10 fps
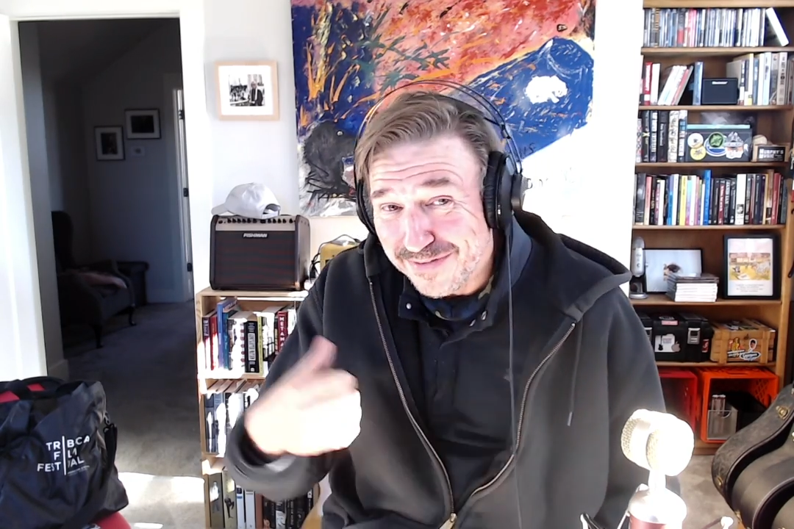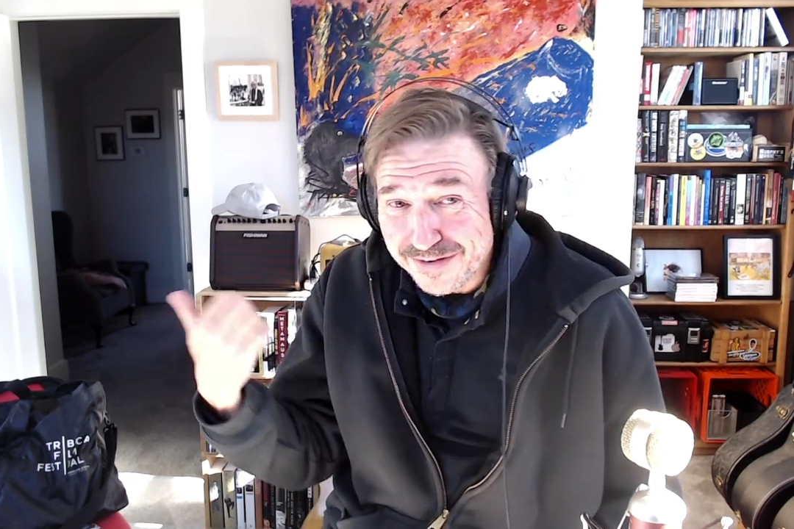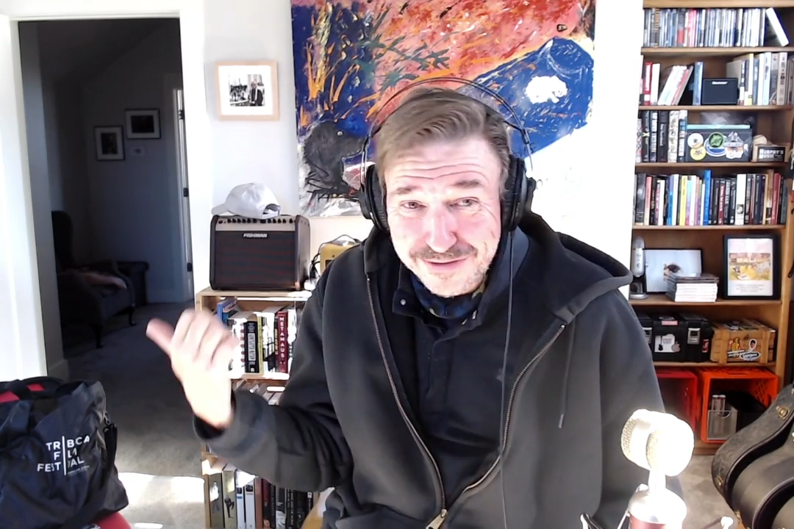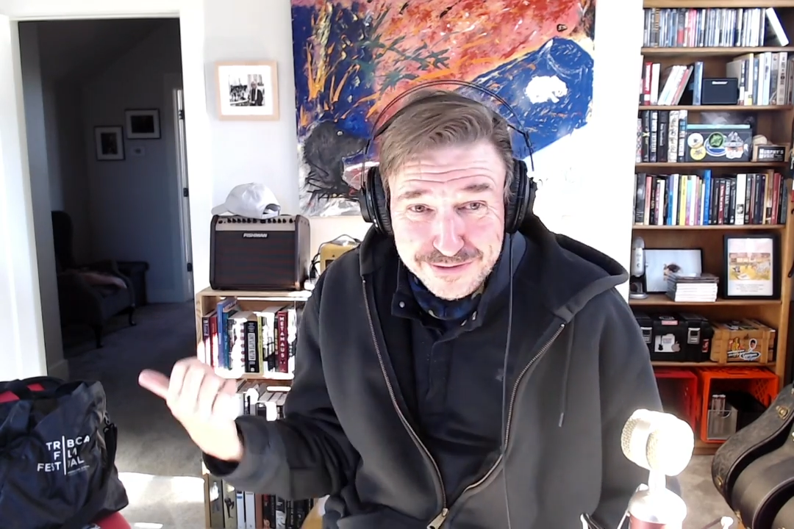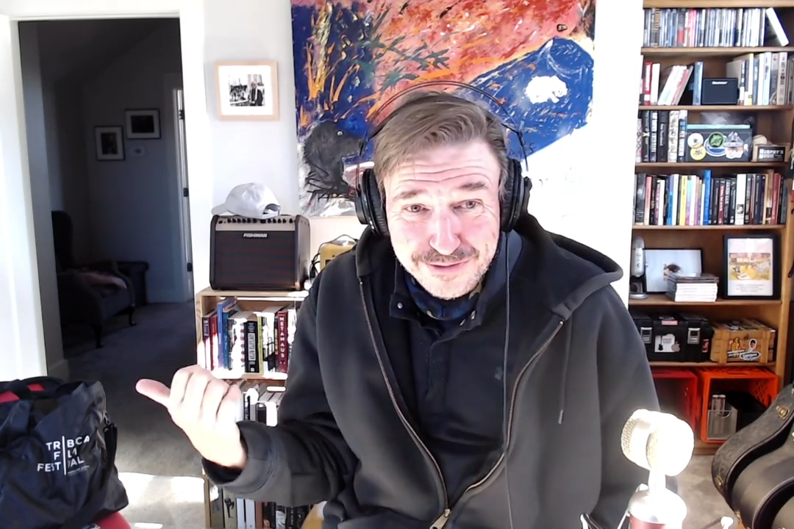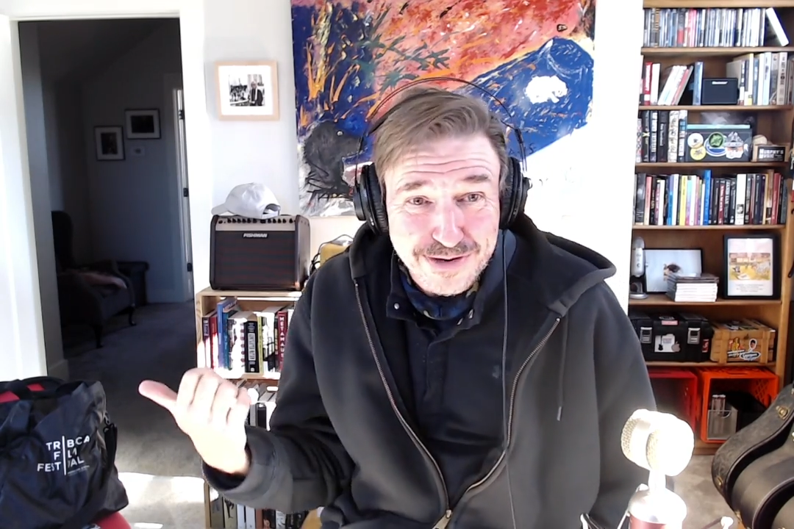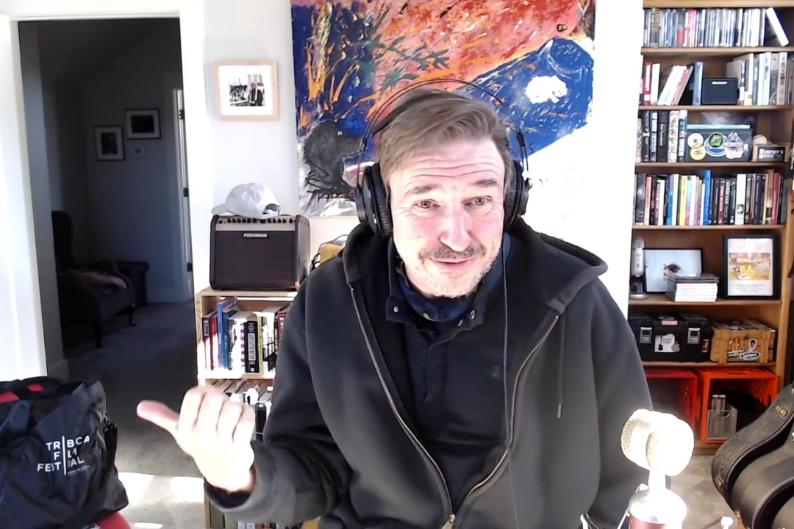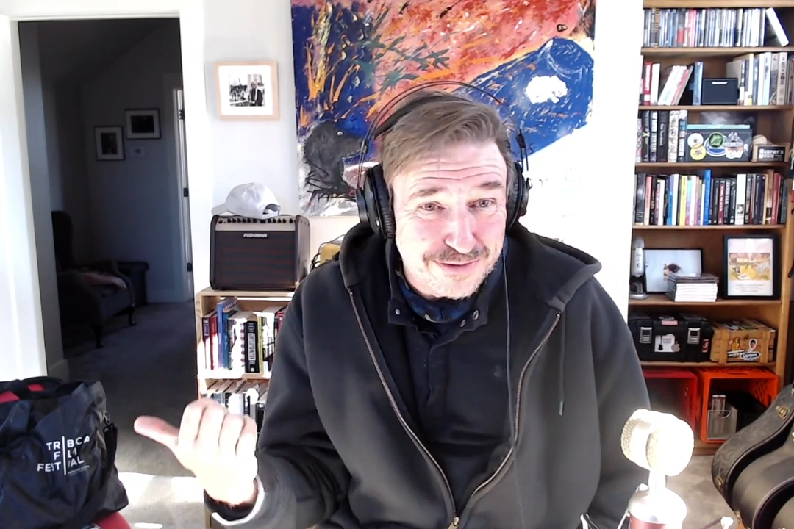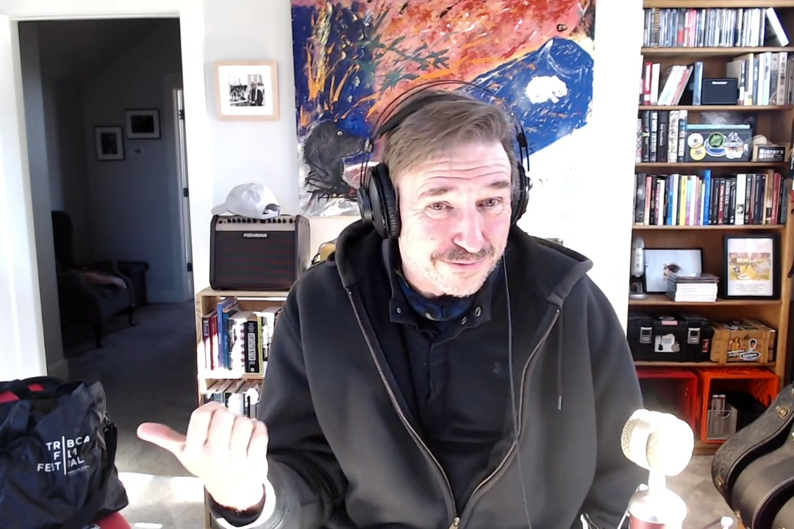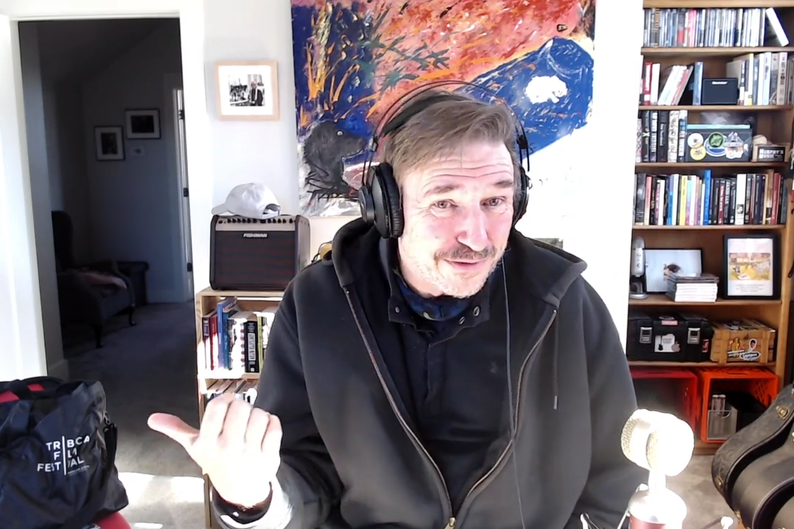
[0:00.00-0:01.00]
is actually 2
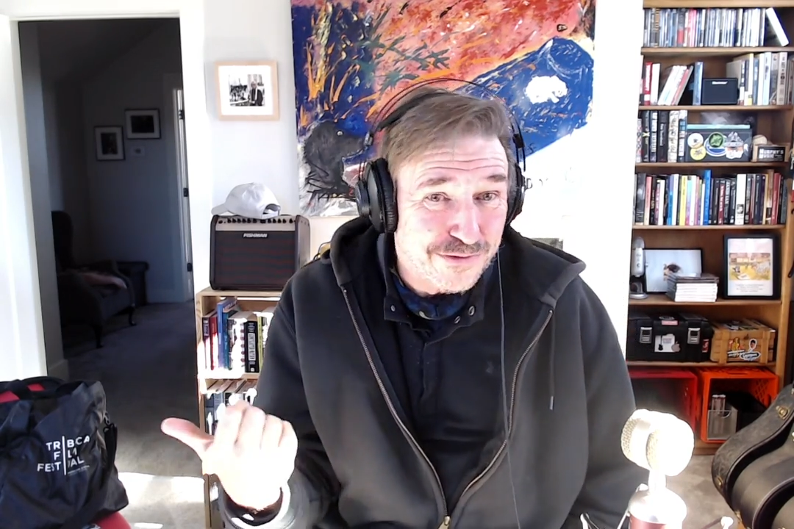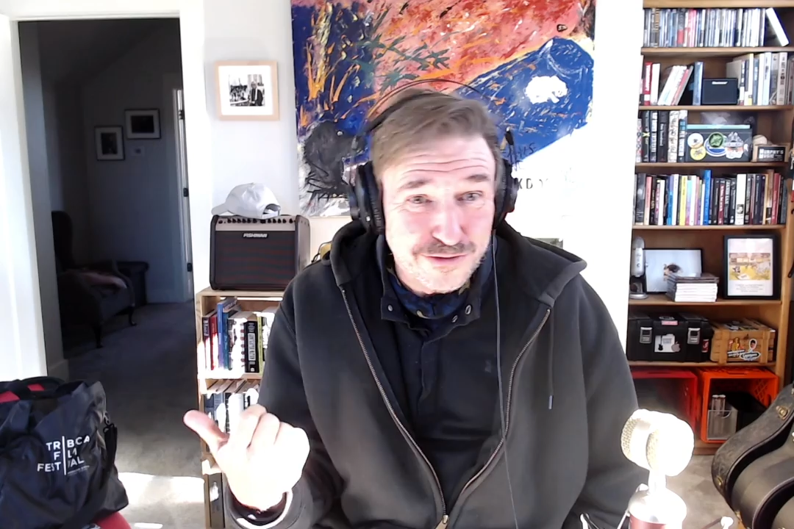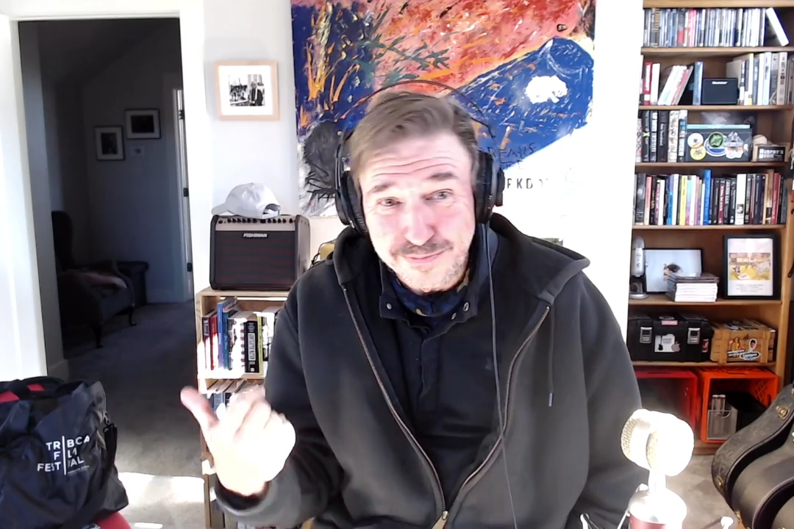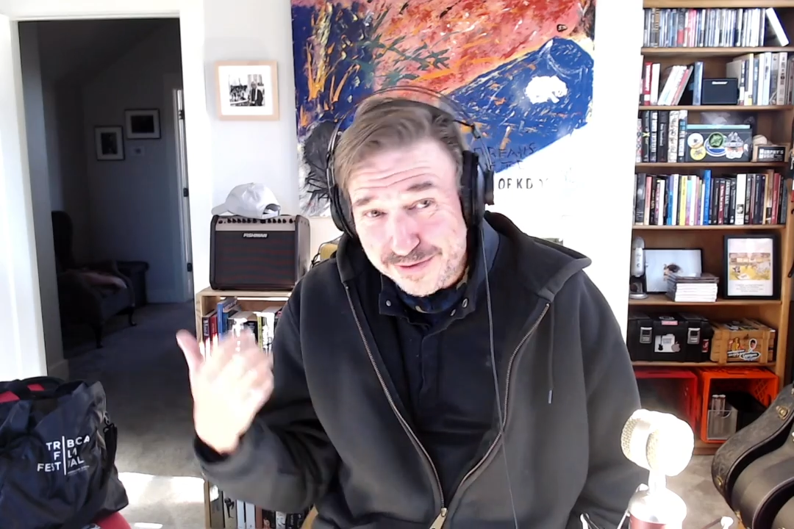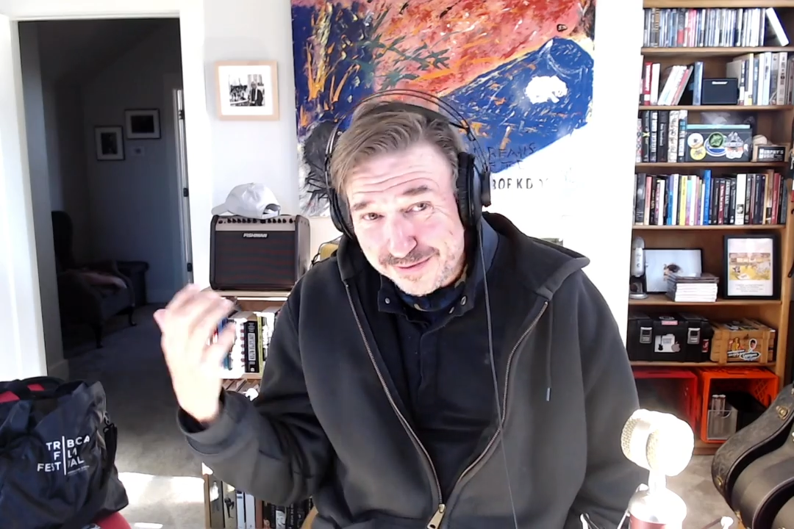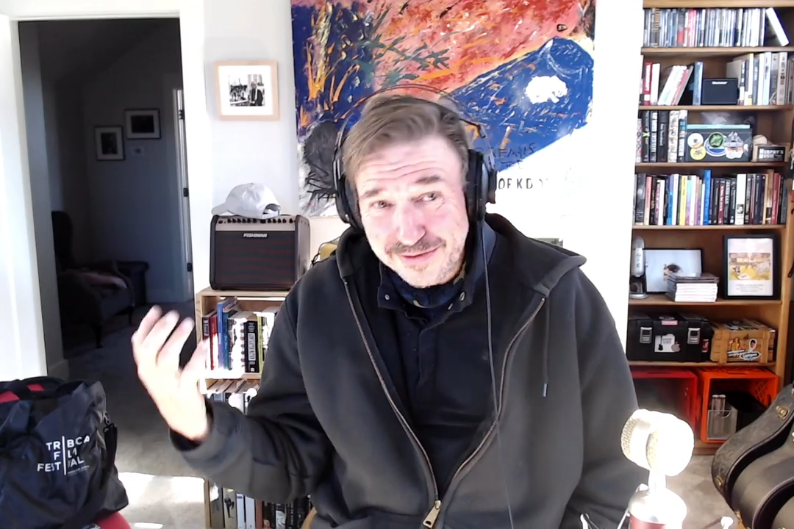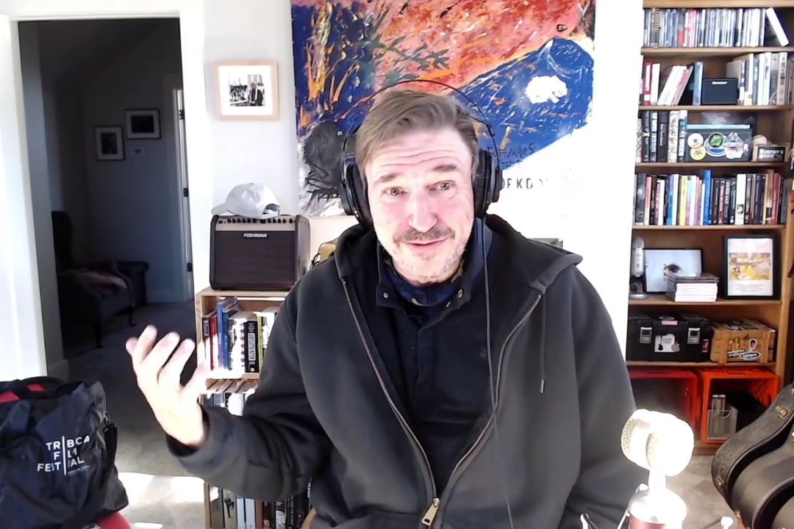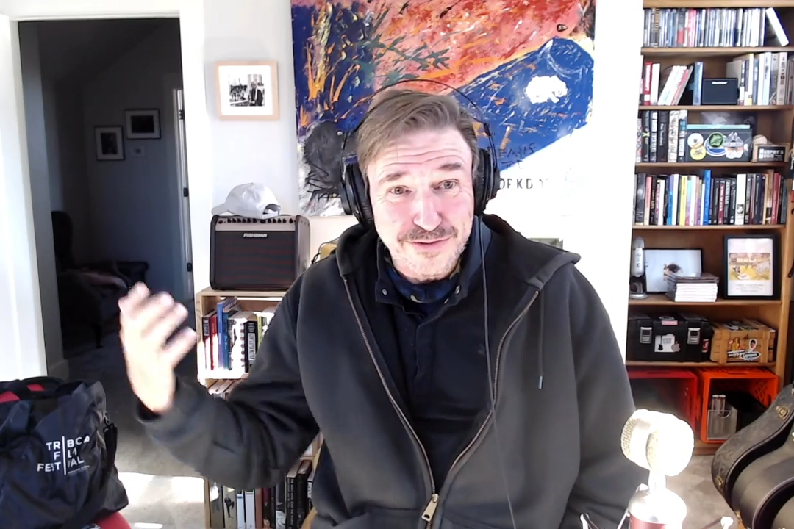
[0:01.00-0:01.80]
days in the future, but, you know,